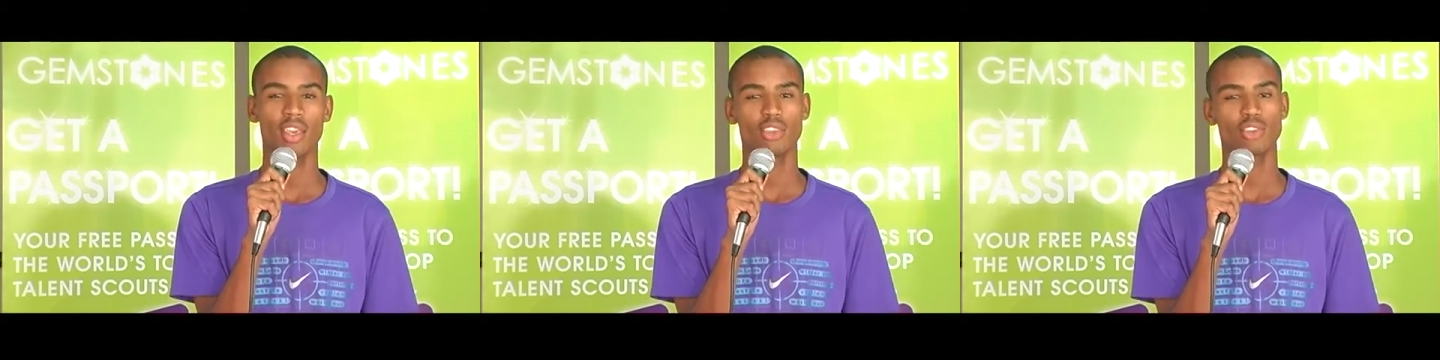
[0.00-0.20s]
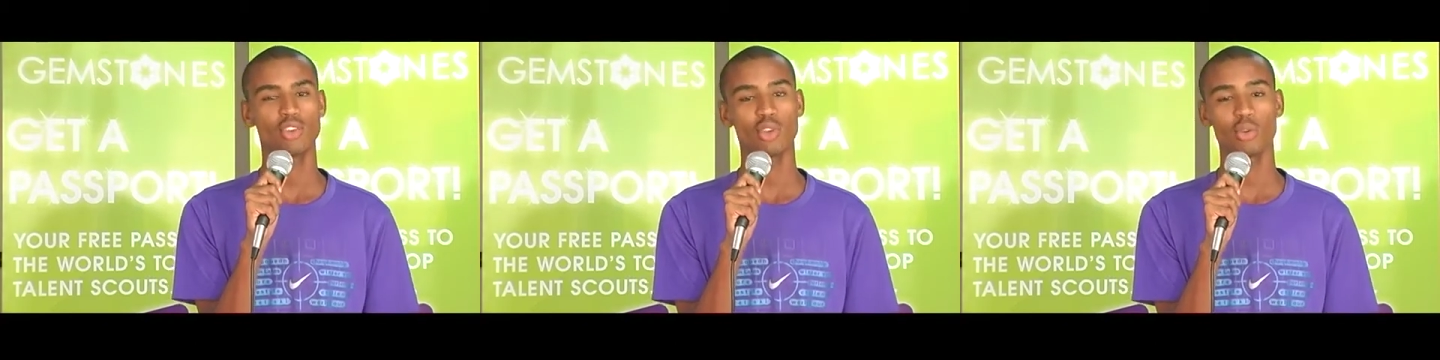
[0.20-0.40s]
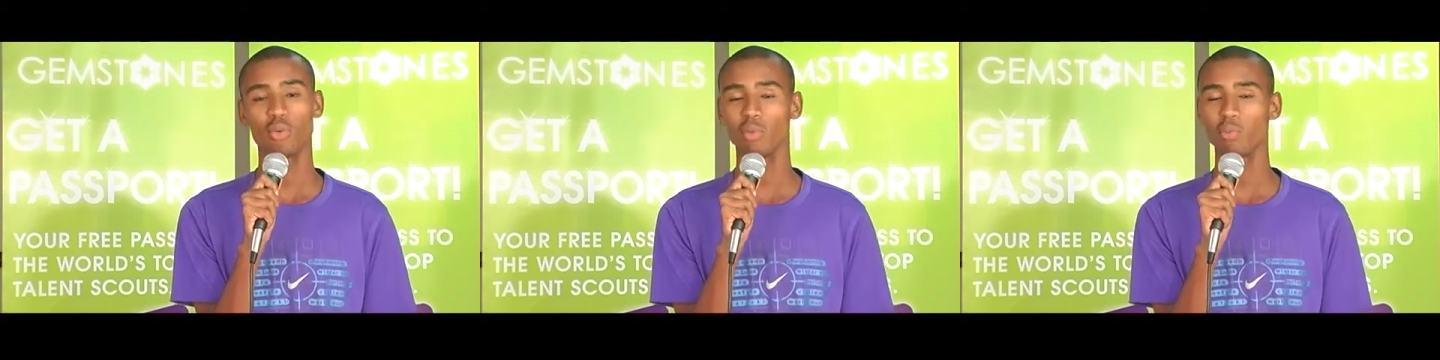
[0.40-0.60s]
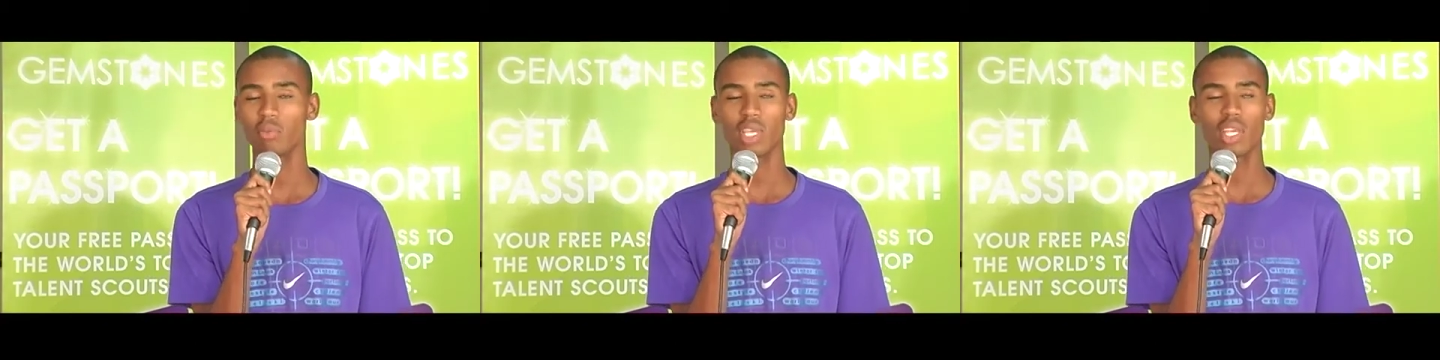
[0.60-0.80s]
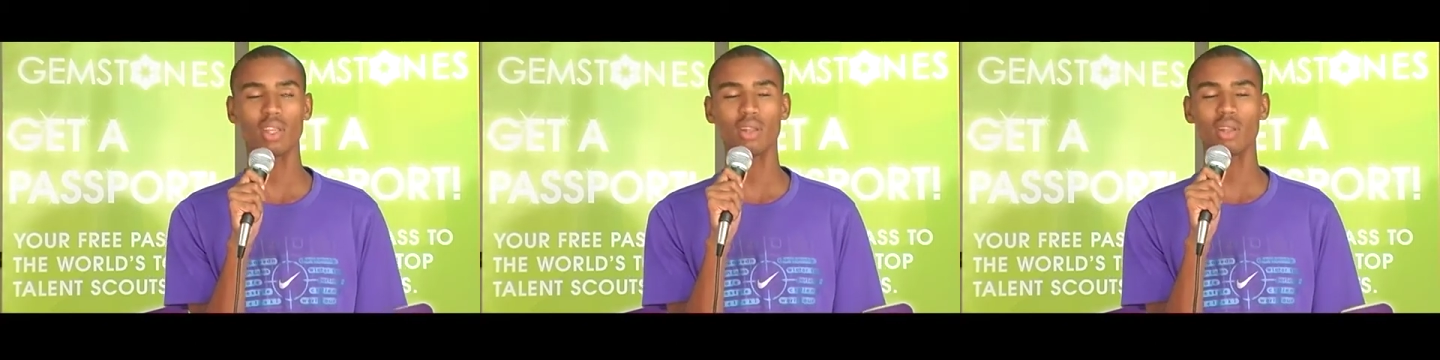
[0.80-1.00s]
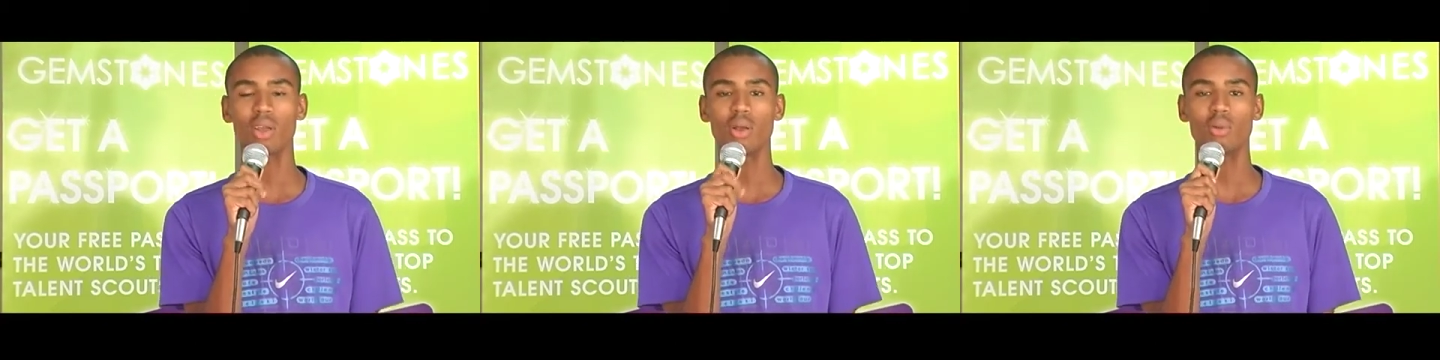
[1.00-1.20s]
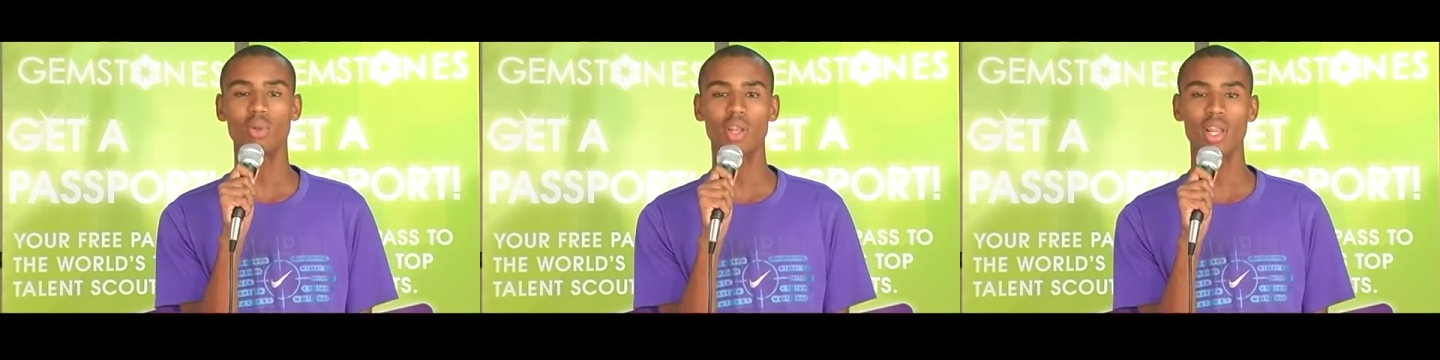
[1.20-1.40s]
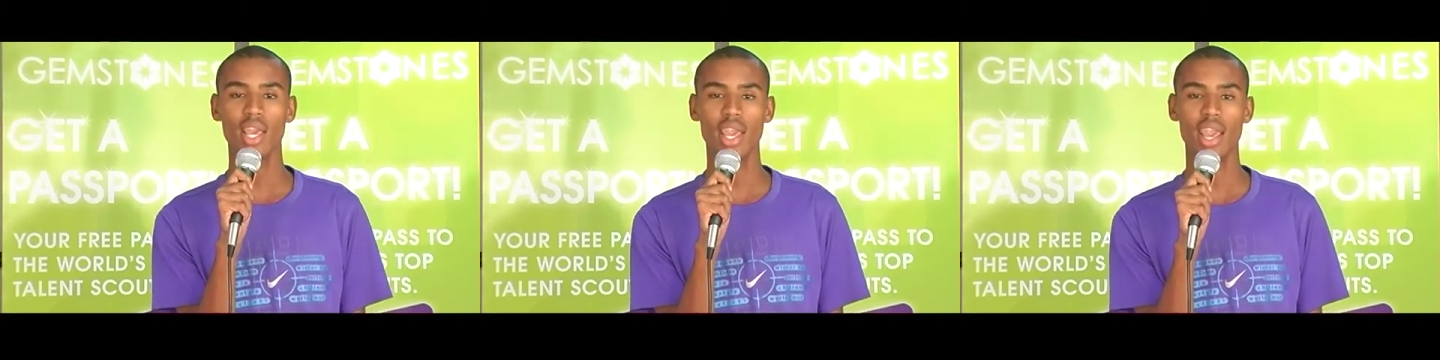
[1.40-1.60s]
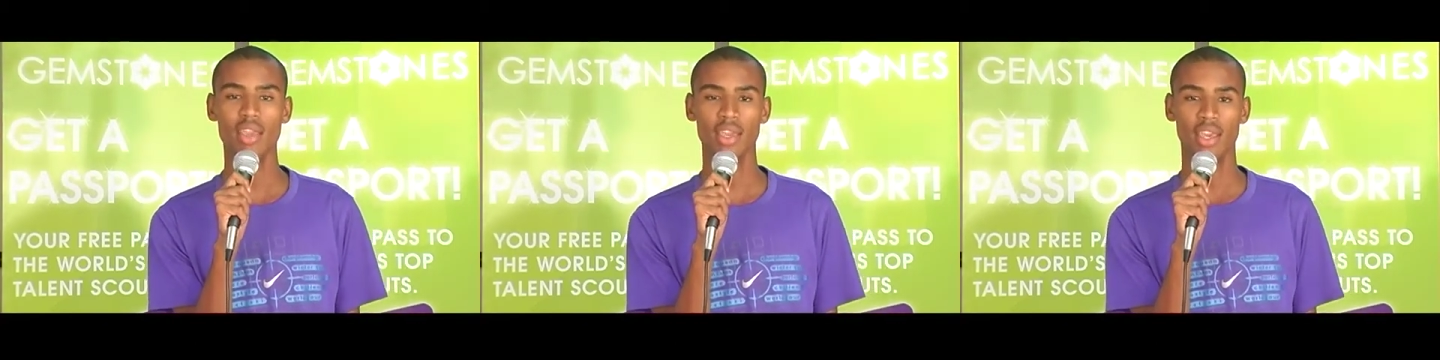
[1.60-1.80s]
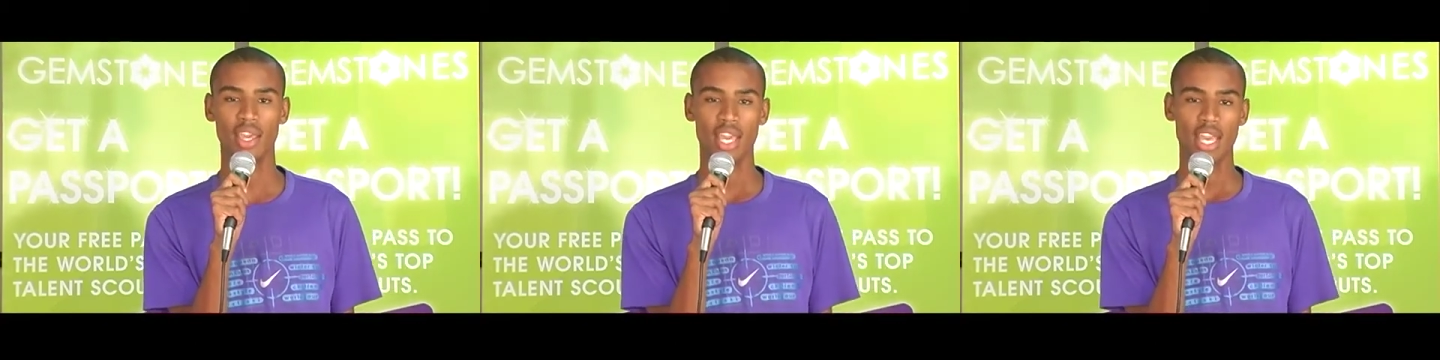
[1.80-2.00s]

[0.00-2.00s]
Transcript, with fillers: You won't be lonely,